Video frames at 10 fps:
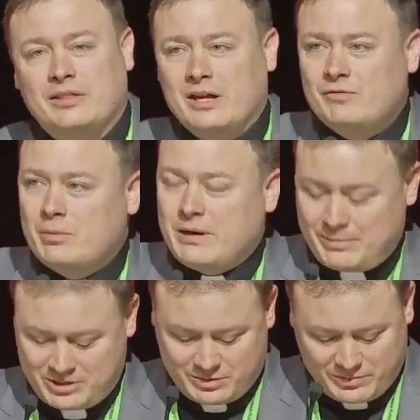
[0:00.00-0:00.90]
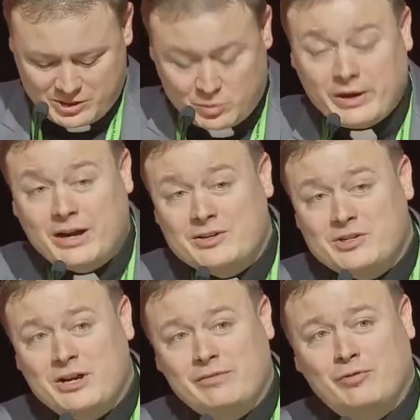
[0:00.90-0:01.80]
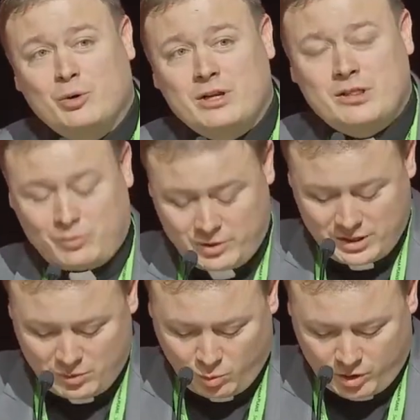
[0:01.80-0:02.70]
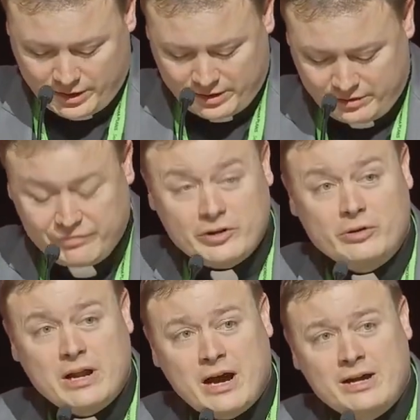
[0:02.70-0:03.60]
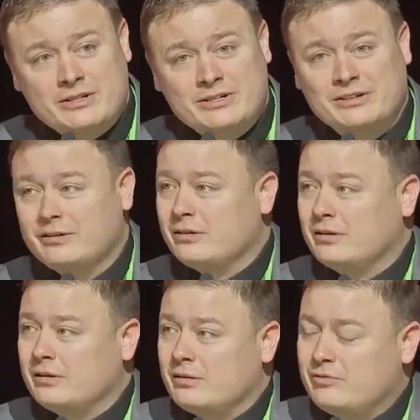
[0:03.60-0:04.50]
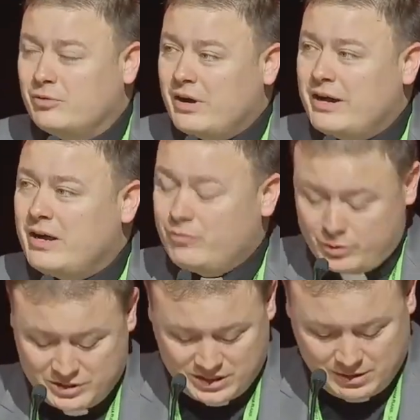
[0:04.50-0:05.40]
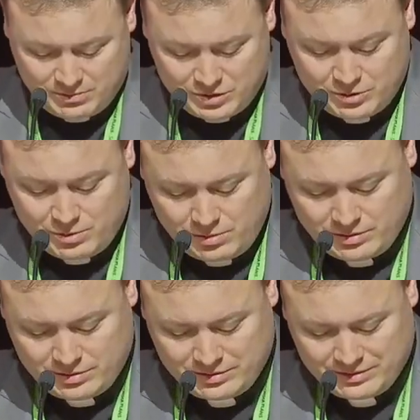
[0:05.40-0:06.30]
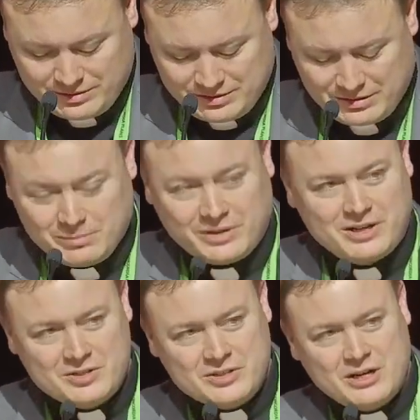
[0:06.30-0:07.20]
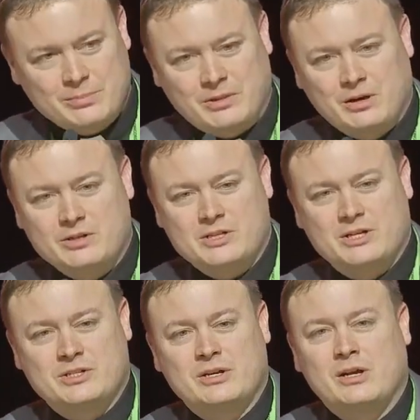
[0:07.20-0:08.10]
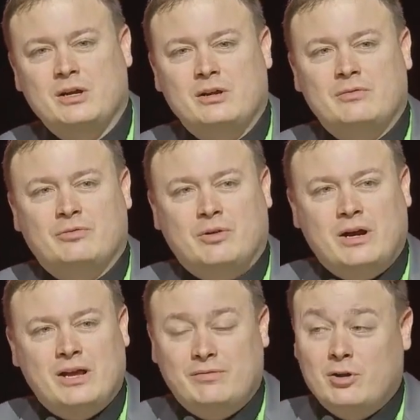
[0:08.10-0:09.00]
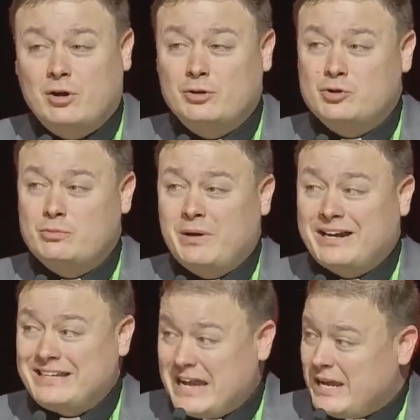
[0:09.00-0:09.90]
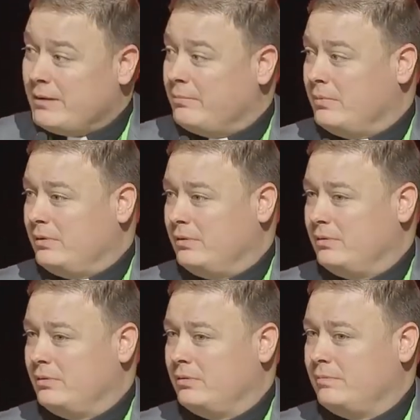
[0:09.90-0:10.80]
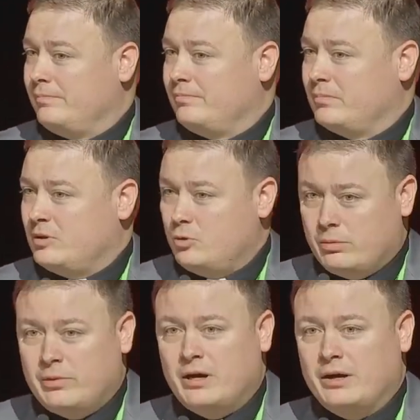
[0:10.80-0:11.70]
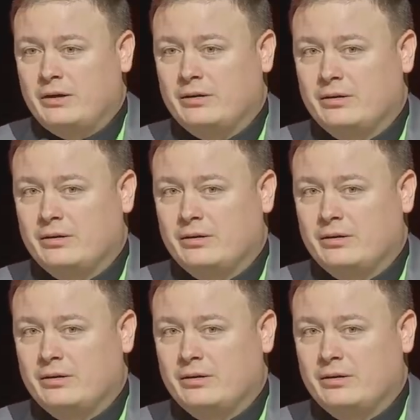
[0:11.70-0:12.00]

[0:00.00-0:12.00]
Think of your baptism this way Isaiah 43 1. Fear not, for I have redeemed you. But he doesn't stop there. He says, For I have called you by name. You are mine.